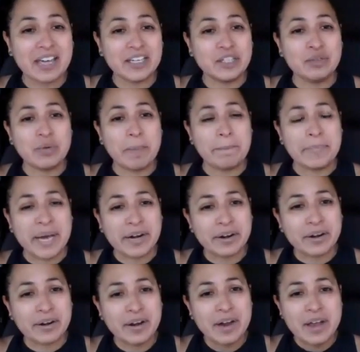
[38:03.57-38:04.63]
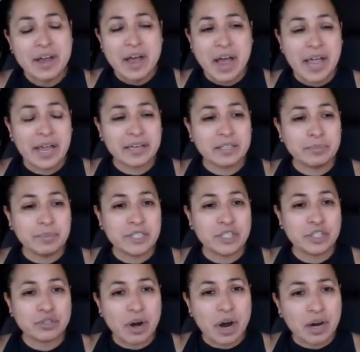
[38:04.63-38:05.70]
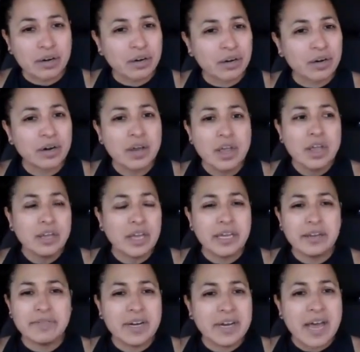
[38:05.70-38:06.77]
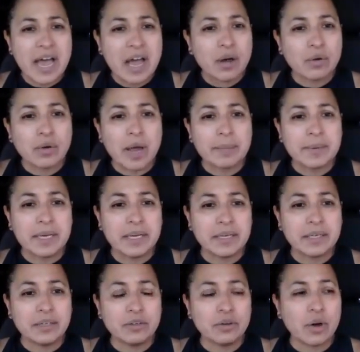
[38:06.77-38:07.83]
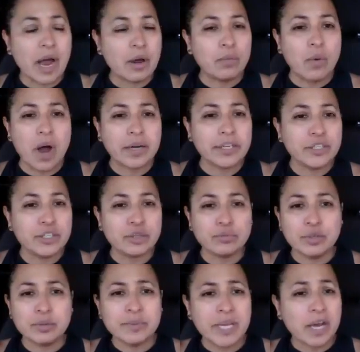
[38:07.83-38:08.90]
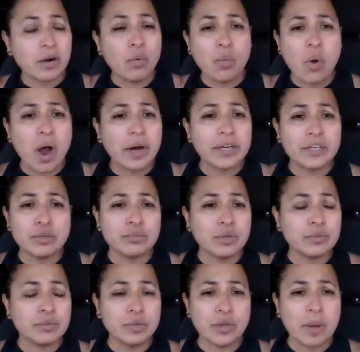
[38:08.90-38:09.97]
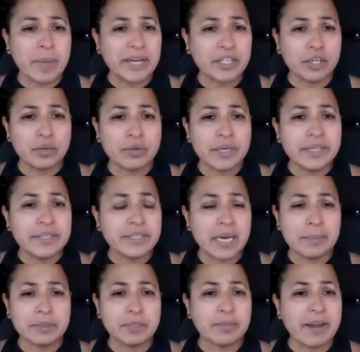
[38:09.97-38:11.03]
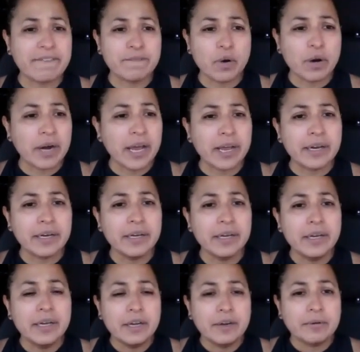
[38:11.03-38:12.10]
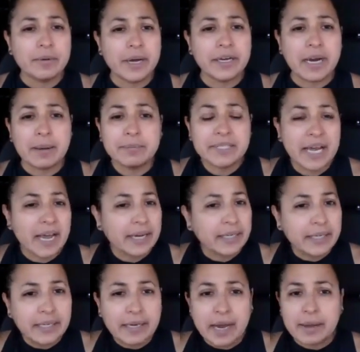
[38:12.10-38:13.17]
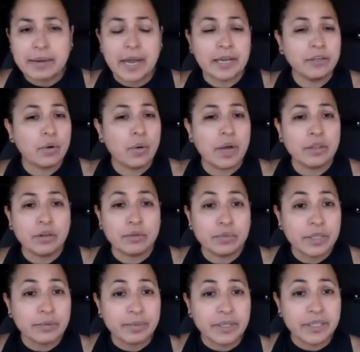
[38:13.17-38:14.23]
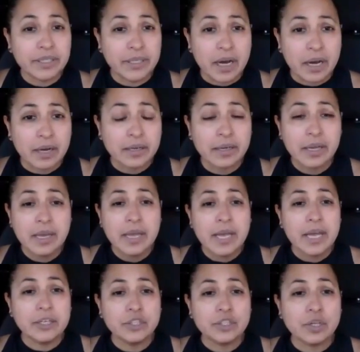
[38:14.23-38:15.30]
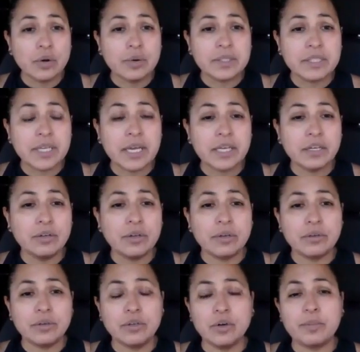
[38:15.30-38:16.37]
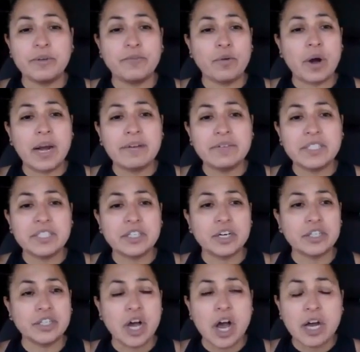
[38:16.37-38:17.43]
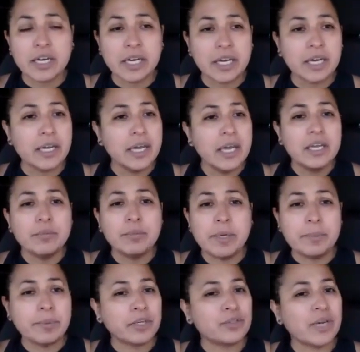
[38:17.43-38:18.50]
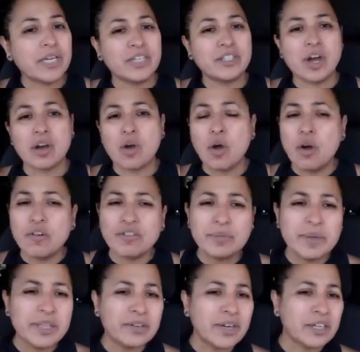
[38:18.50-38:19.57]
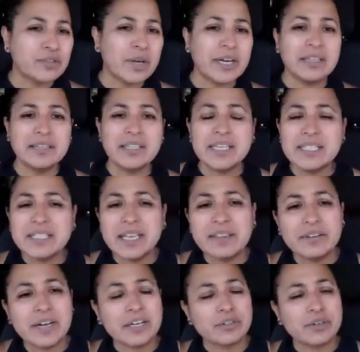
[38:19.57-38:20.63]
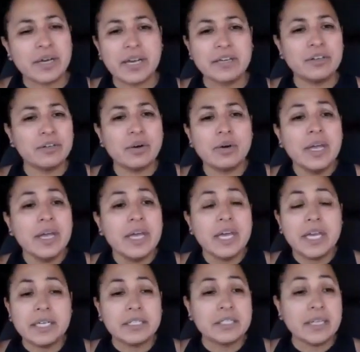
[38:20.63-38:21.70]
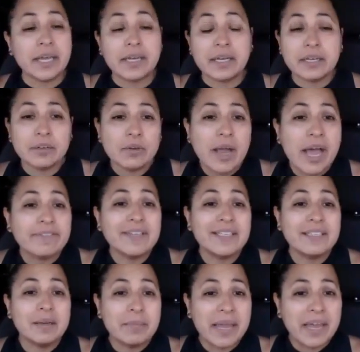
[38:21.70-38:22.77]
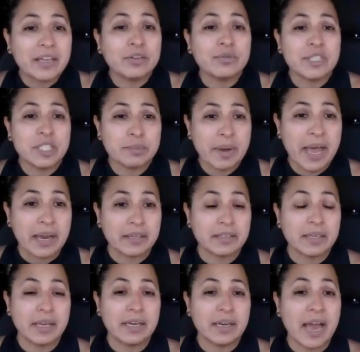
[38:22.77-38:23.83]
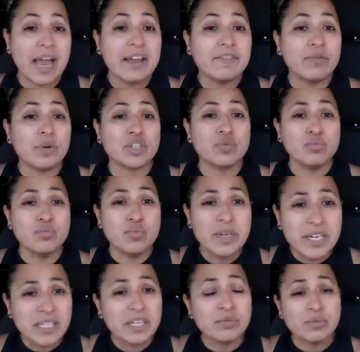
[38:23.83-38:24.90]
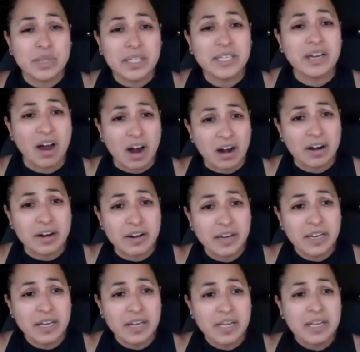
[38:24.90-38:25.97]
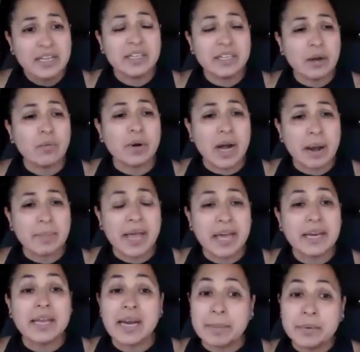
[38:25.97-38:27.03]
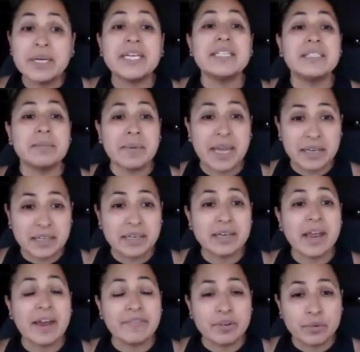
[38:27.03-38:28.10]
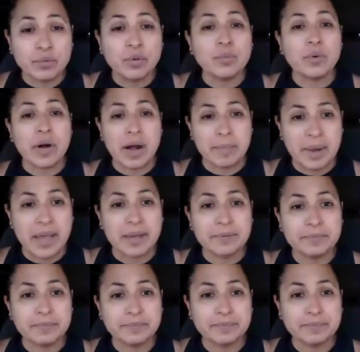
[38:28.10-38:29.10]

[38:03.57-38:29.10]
I had to do it better. I had to be stronger. Even now, I mean, you know, I walk into rooms. I don't walk into rooms with all my degrees taped to my forehead, right? I'm tiny. I know I look really, really young. And so it's like, you know, before I even start talking, people are trying to talk over me. They're not trying to listen. They're not trying to, you know, and it's like, you have to demand respect. And I have worked really, really hard to get where I'm at. And I'm going to demand it in every room where I'm at.